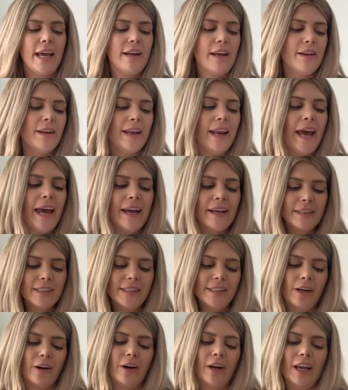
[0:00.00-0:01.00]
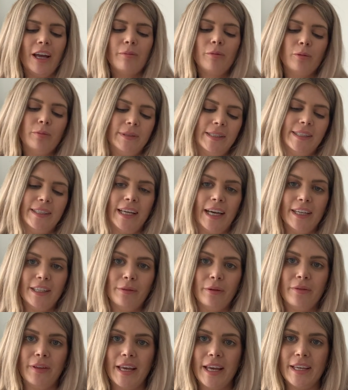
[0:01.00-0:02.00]
Next, I am obsessed
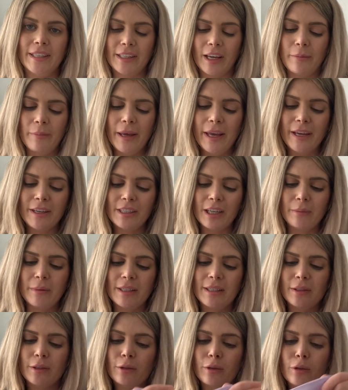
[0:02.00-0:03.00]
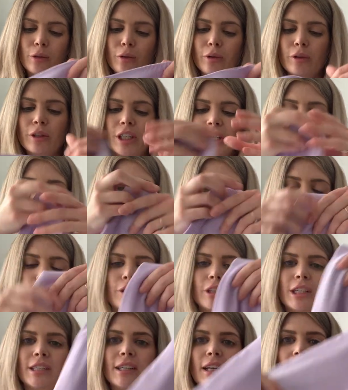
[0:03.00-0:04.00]
with these. I picked up this gorgeous,
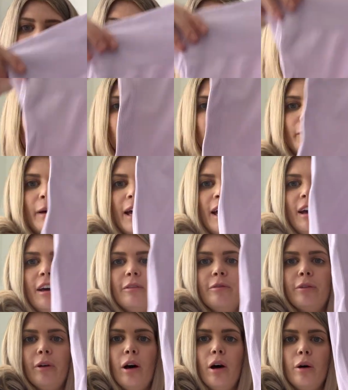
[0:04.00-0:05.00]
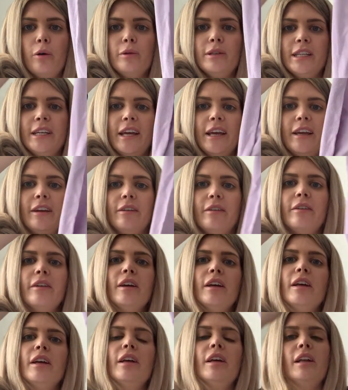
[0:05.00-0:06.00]
gorgeous lilac pair of holding in
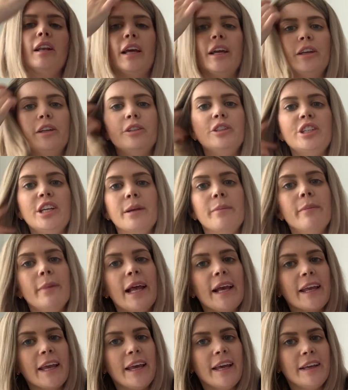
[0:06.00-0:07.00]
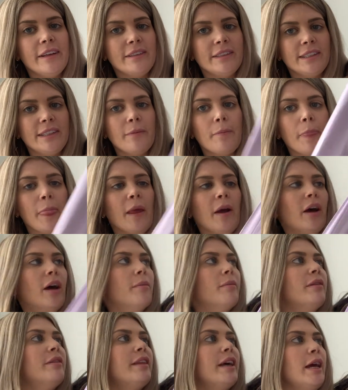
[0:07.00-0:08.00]
like gym leggings.
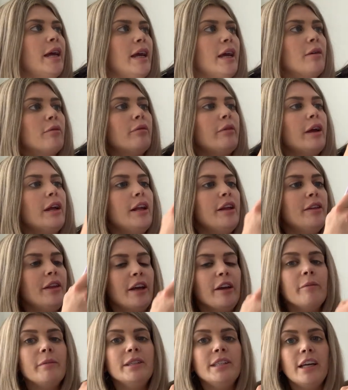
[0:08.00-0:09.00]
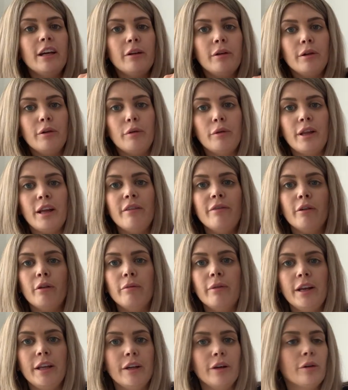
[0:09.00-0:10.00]
They are really thick material, they feel
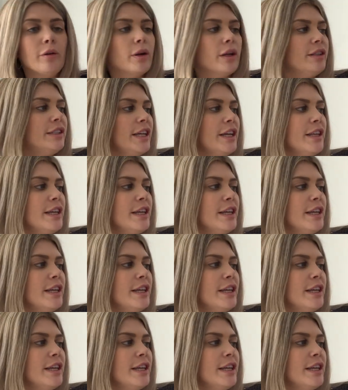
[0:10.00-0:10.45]
really good quality.